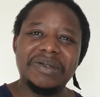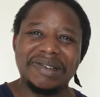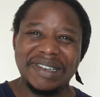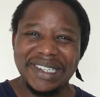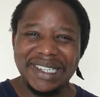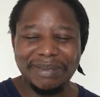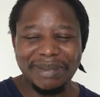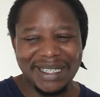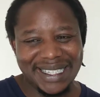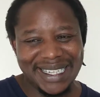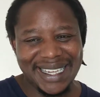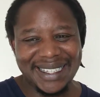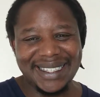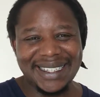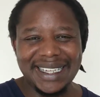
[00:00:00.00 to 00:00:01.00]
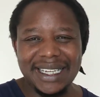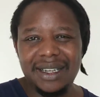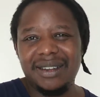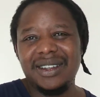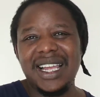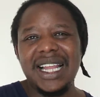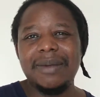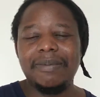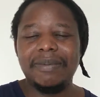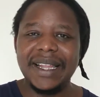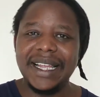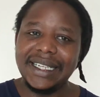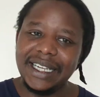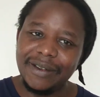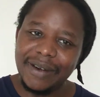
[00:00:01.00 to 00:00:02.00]
really been tested. They hadn't
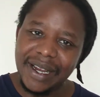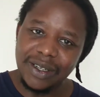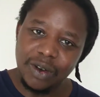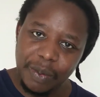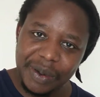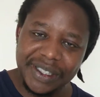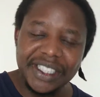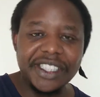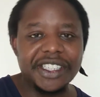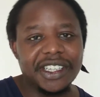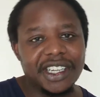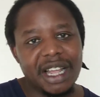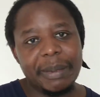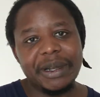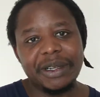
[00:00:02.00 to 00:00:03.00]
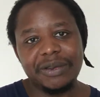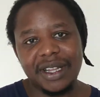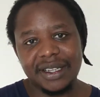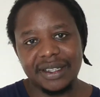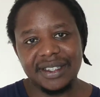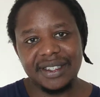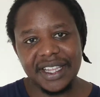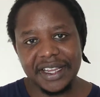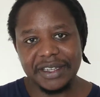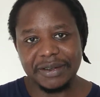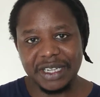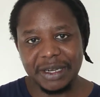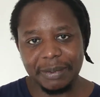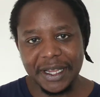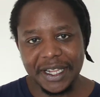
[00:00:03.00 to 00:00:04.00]
played great opposition coming to that stage
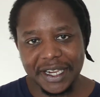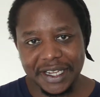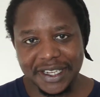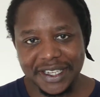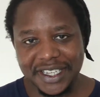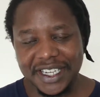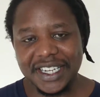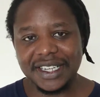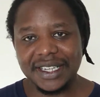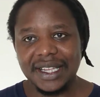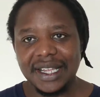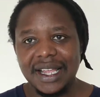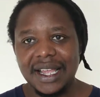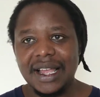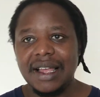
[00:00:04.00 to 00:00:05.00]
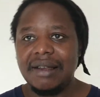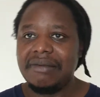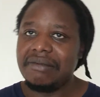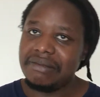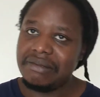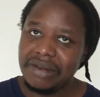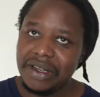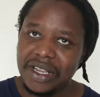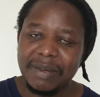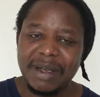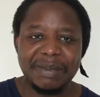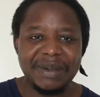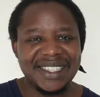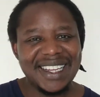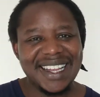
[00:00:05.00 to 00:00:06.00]
when they played Argentina. Well, it
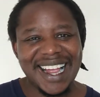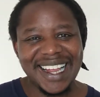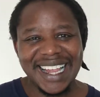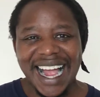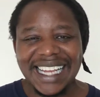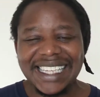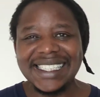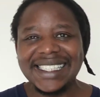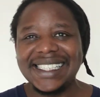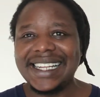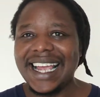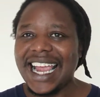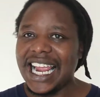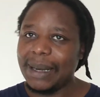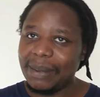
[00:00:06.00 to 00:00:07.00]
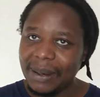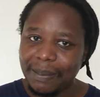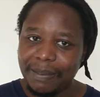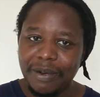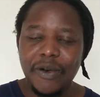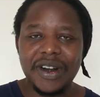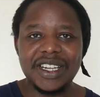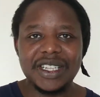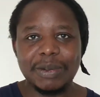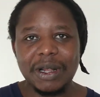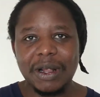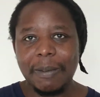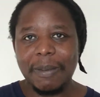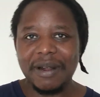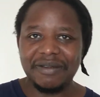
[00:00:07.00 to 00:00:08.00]
might be say Argentina had been poor as
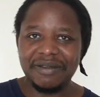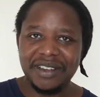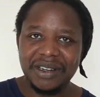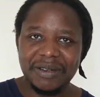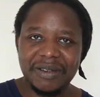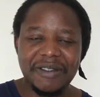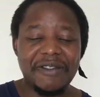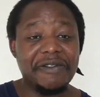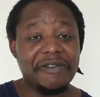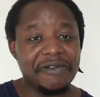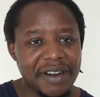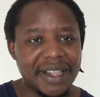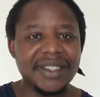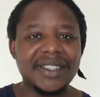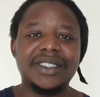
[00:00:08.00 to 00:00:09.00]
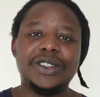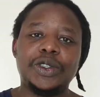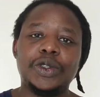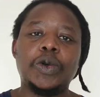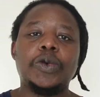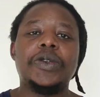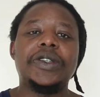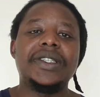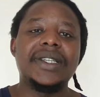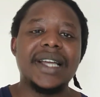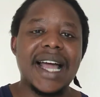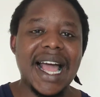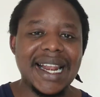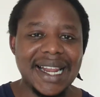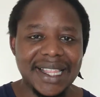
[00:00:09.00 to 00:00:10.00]
well, but France showed
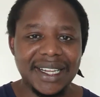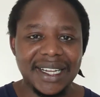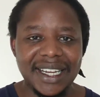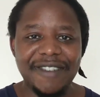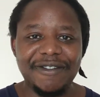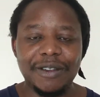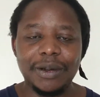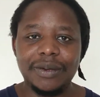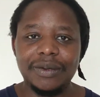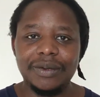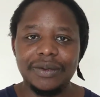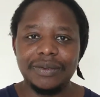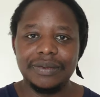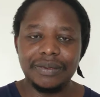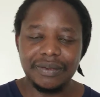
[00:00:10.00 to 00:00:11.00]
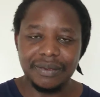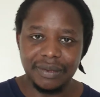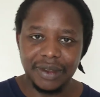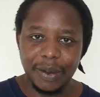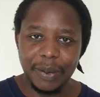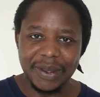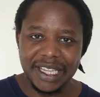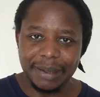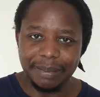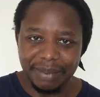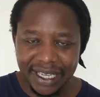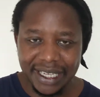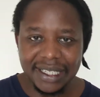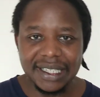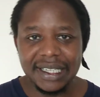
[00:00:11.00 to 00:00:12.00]
another level when they
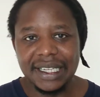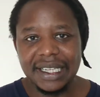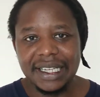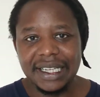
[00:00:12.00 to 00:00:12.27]
played